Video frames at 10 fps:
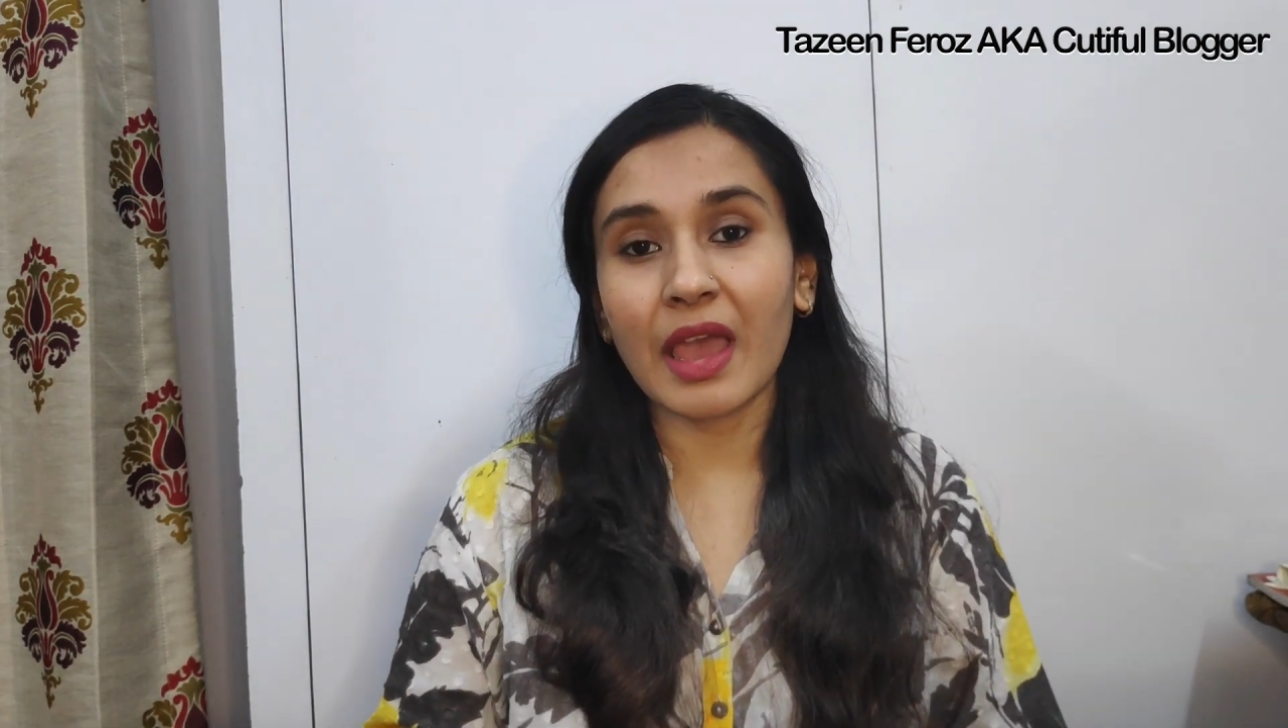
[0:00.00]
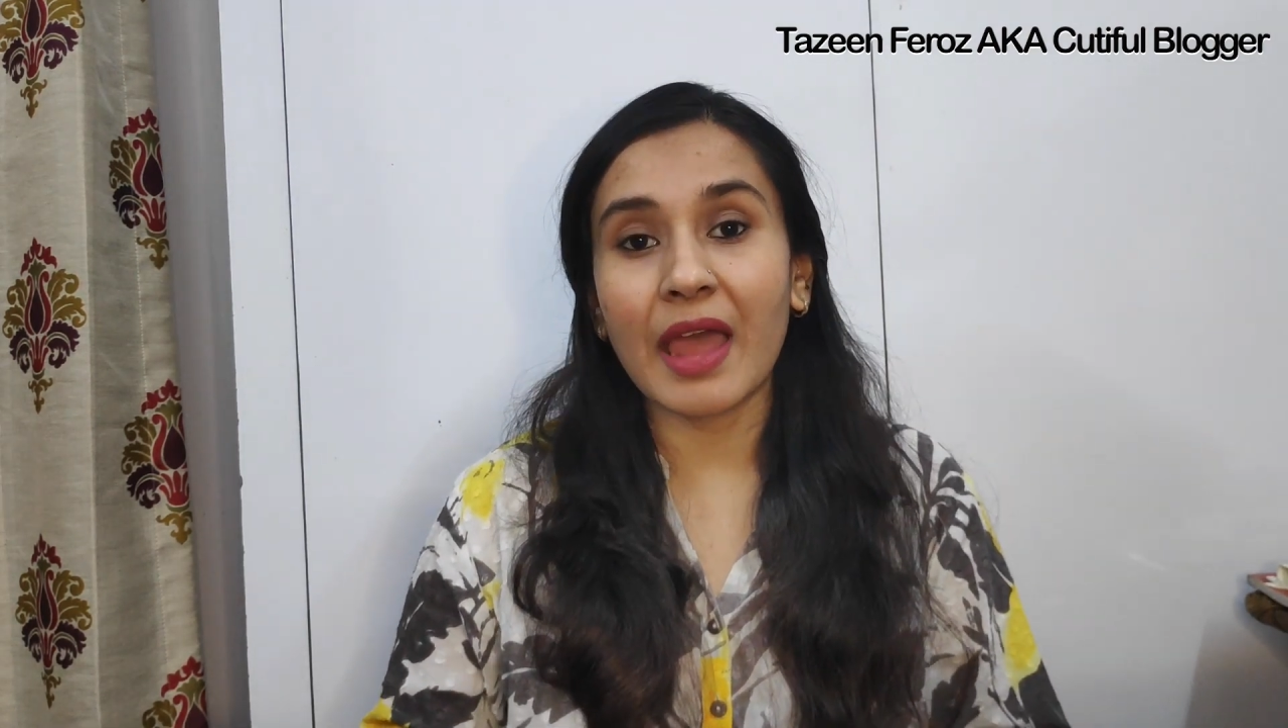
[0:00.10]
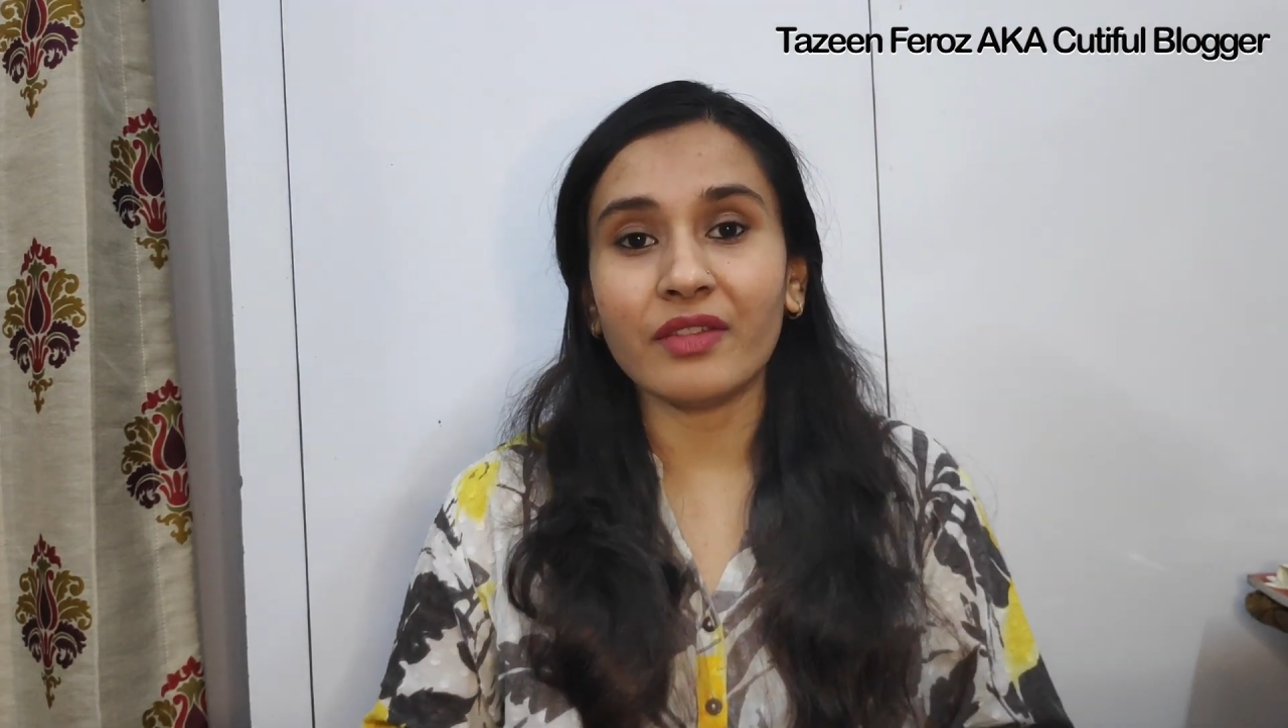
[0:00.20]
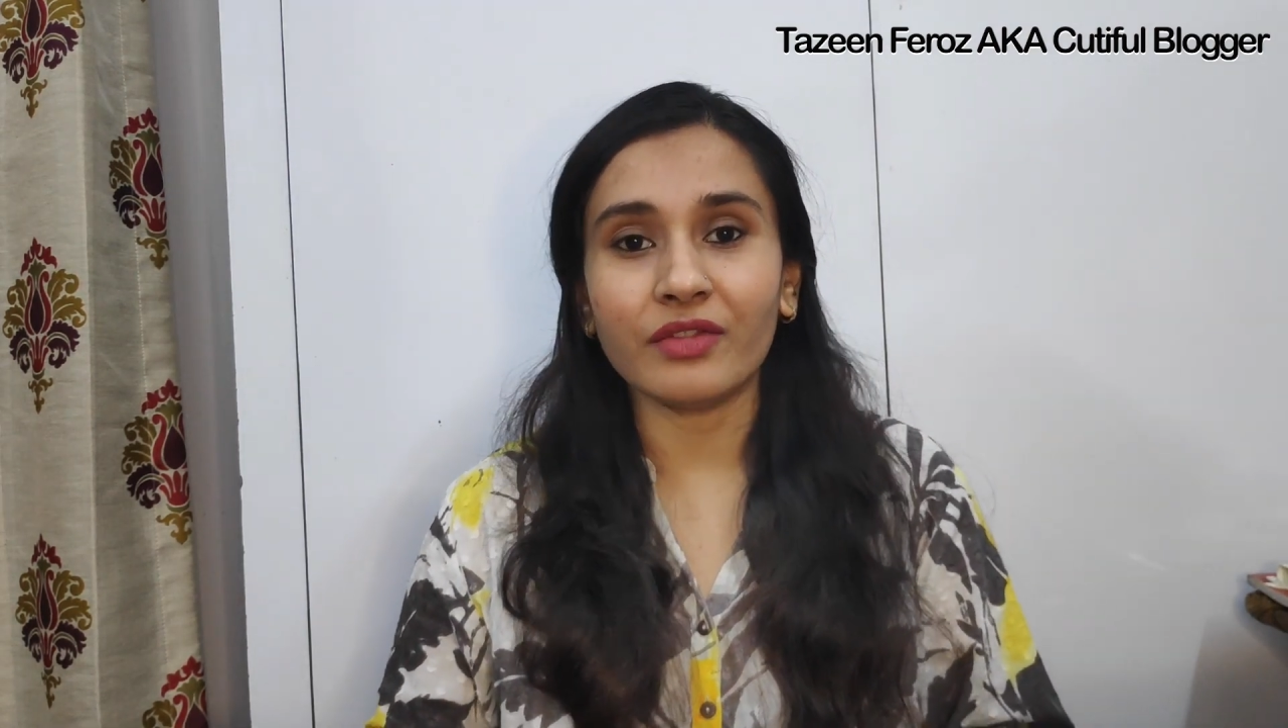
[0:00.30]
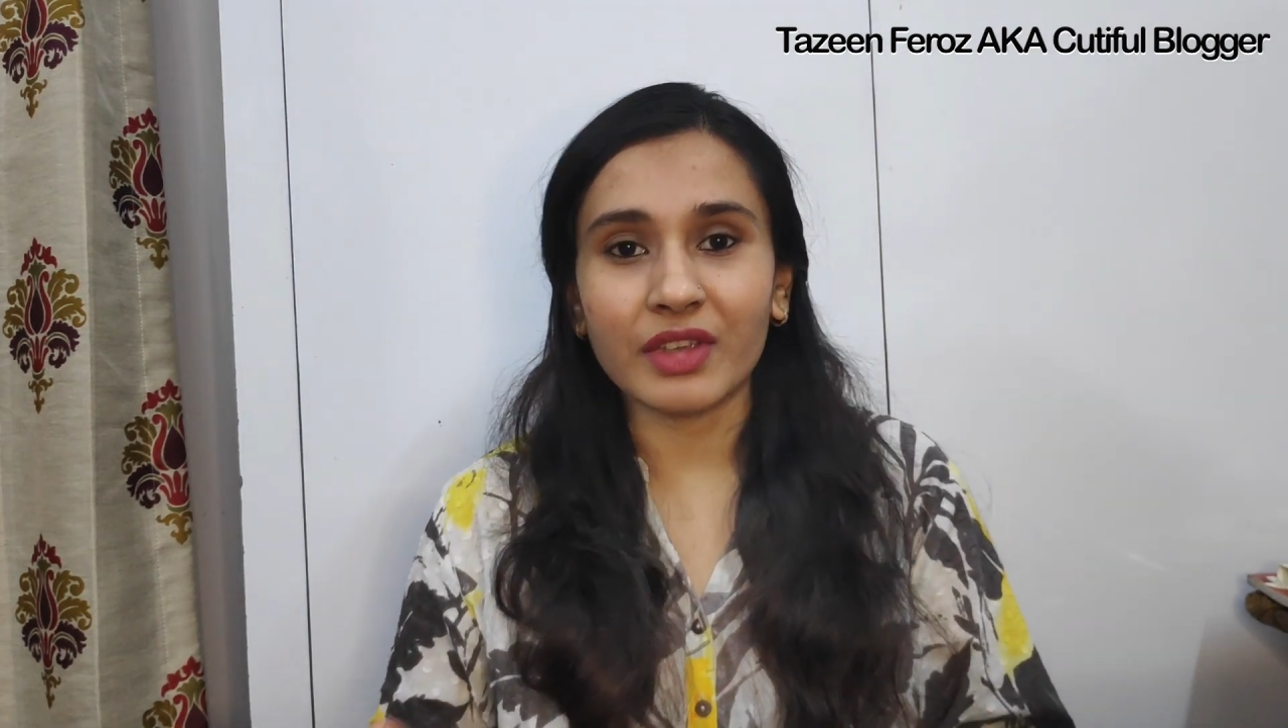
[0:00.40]

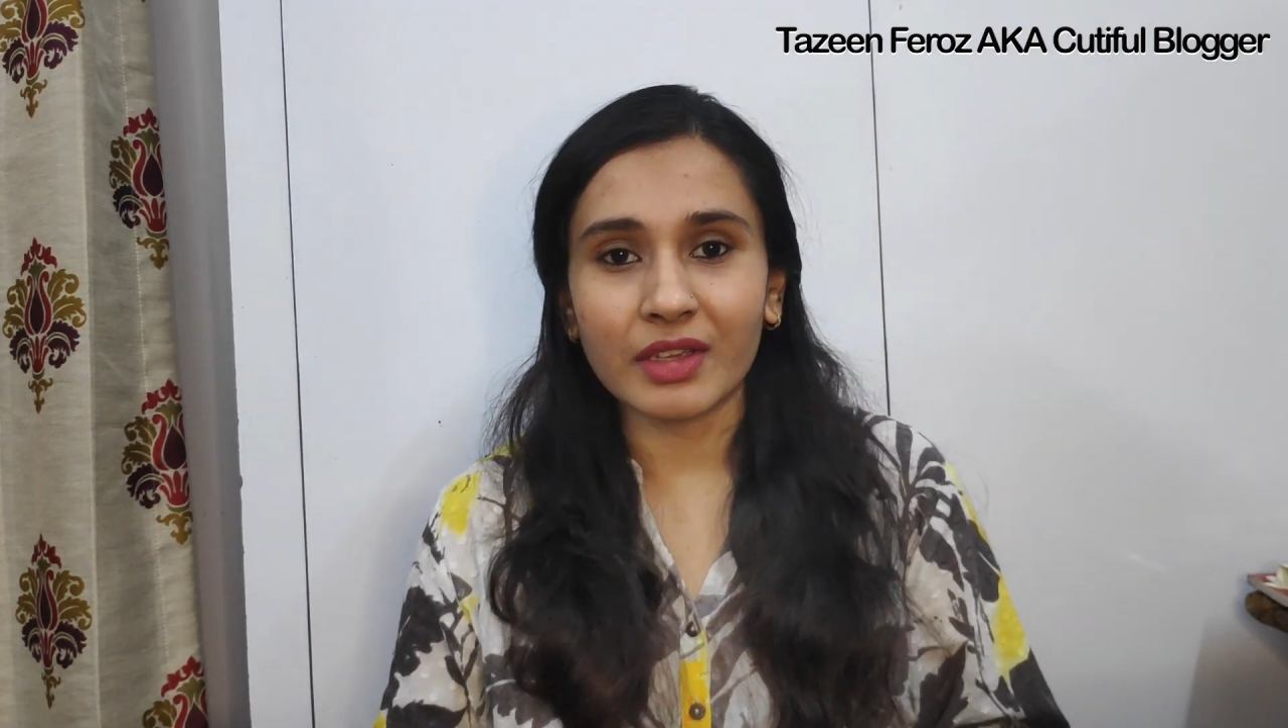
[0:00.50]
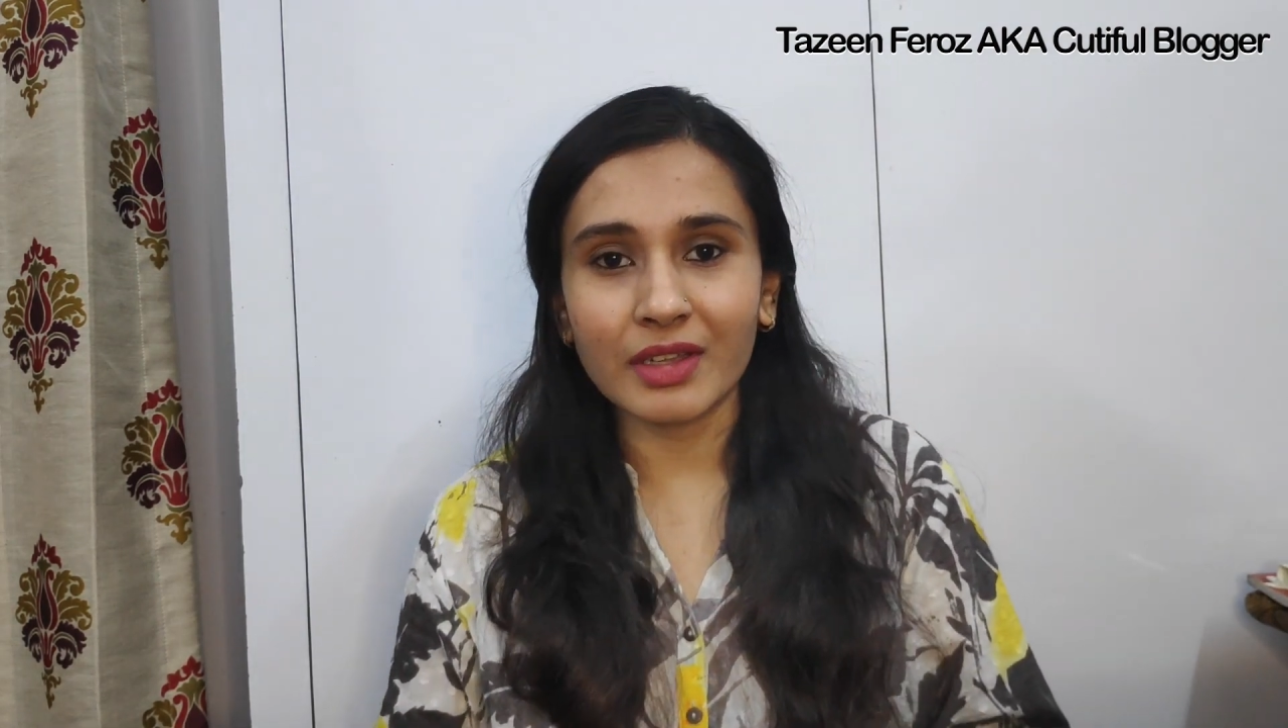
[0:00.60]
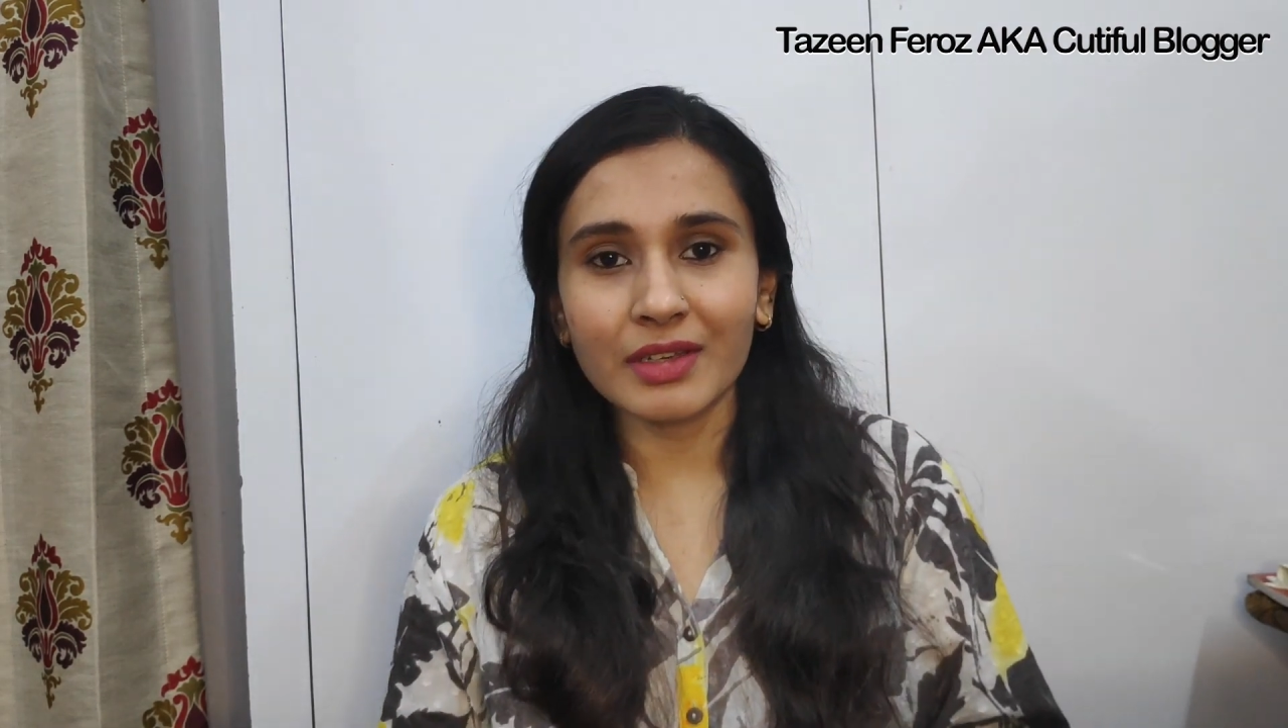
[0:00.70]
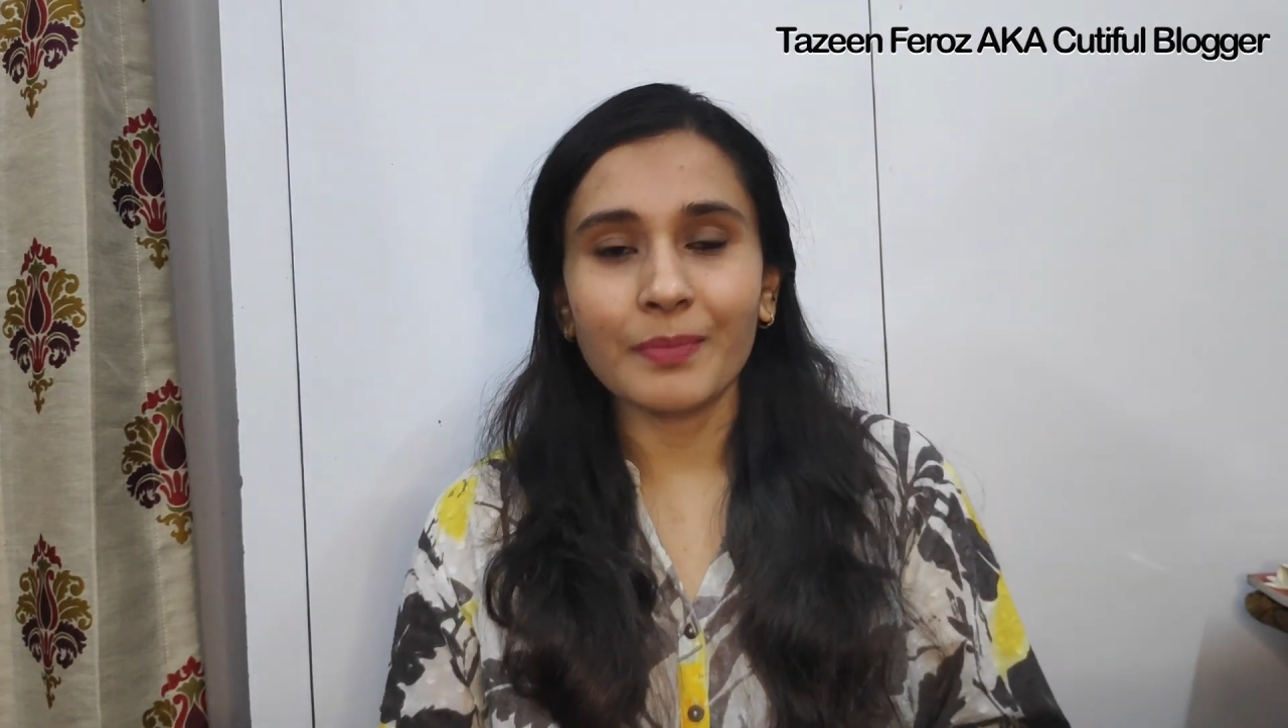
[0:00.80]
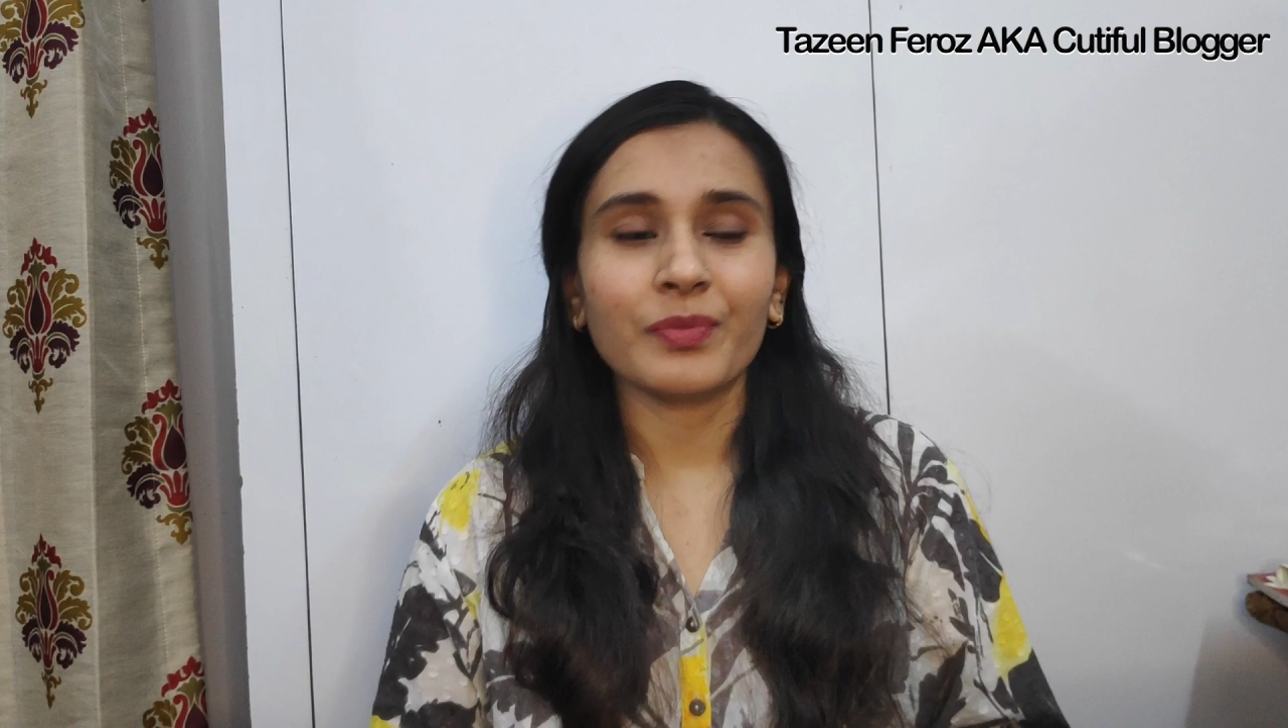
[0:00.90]
and vegan.